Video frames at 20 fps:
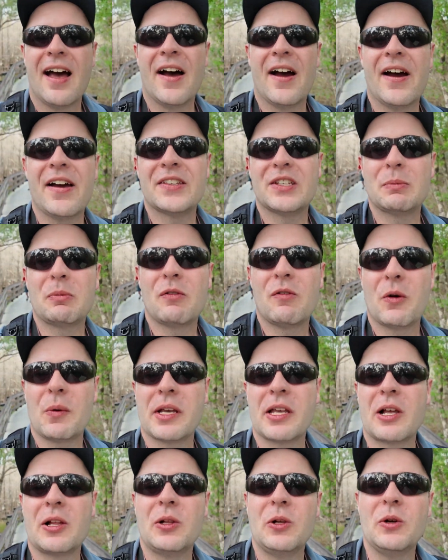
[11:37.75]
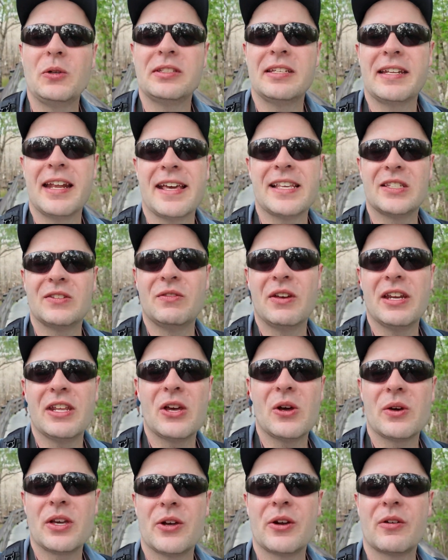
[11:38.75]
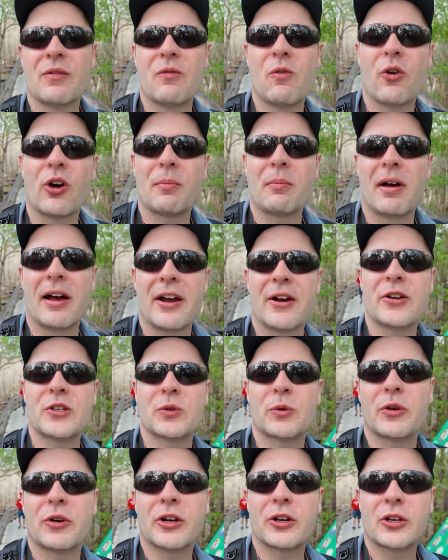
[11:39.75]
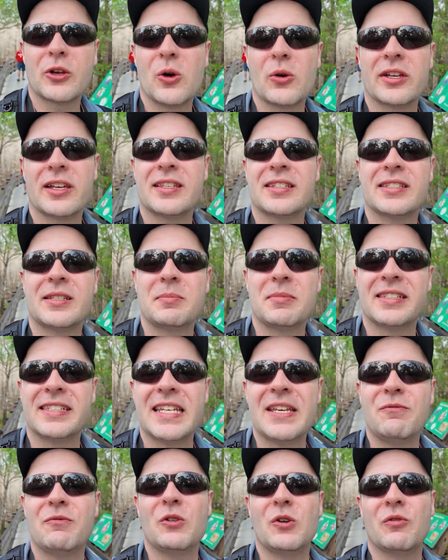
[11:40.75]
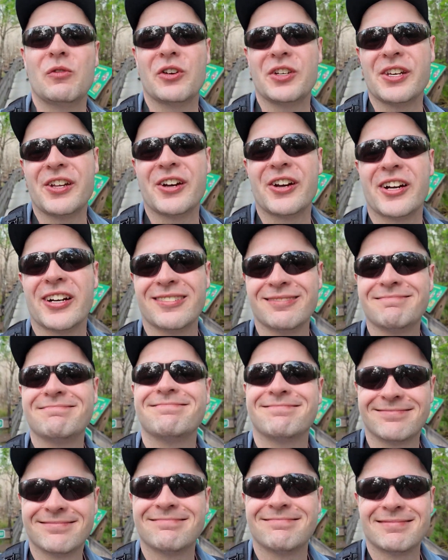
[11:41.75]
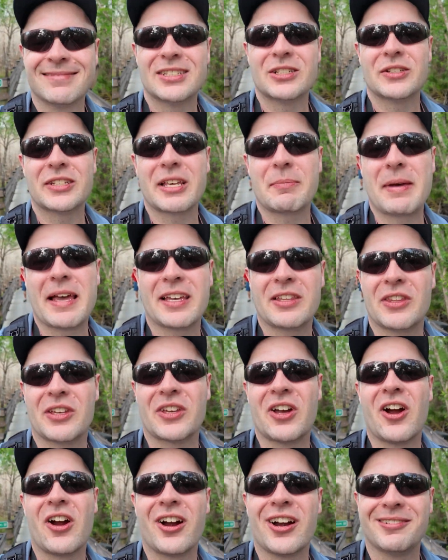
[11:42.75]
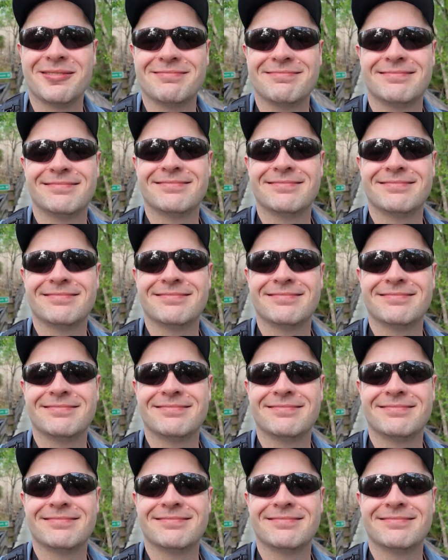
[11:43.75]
All right, so before we conclude today's video here in Fort Myers, we're gonna go get some seafood for dinner. So let's get back in the car.